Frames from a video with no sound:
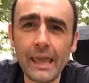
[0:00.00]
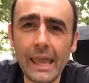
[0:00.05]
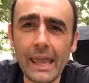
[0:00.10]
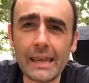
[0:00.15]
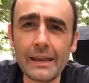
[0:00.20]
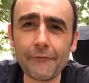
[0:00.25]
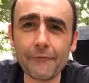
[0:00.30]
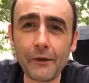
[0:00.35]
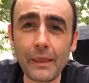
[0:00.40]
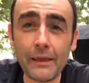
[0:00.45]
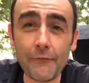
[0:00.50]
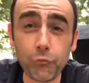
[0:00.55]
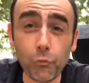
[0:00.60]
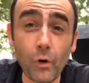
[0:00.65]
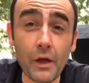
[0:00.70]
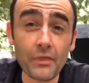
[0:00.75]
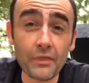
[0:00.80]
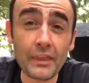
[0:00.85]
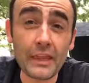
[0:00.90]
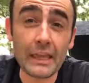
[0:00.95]
and if, if
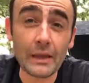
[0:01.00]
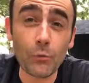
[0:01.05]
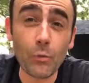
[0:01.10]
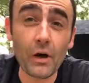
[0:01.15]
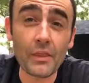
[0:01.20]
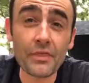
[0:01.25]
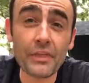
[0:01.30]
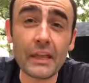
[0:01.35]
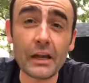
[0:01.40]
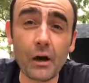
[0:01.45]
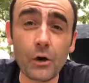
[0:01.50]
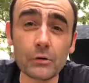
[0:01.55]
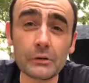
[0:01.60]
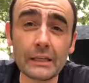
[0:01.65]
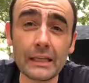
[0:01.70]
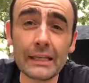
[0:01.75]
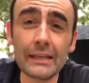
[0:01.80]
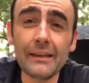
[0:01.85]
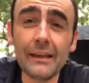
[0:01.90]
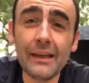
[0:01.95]
one thing, one thing
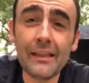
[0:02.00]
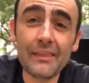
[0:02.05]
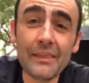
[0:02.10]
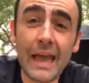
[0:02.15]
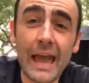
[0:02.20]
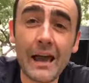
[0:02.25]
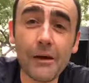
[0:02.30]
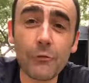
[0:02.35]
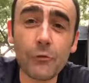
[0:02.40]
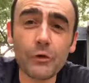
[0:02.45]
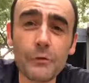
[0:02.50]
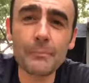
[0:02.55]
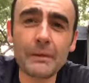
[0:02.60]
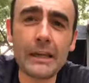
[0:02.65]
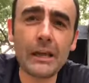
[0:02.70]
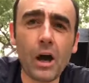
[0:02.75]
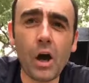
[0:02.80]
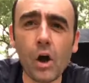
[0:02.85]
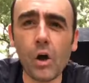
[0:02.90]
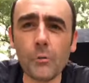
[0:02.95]
only, that would
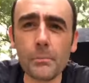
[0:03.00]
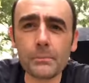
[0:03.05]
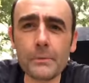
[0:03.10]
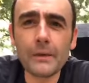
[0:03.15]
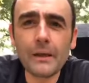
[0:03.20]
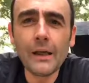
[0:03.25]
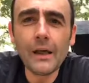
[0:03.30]
be hope.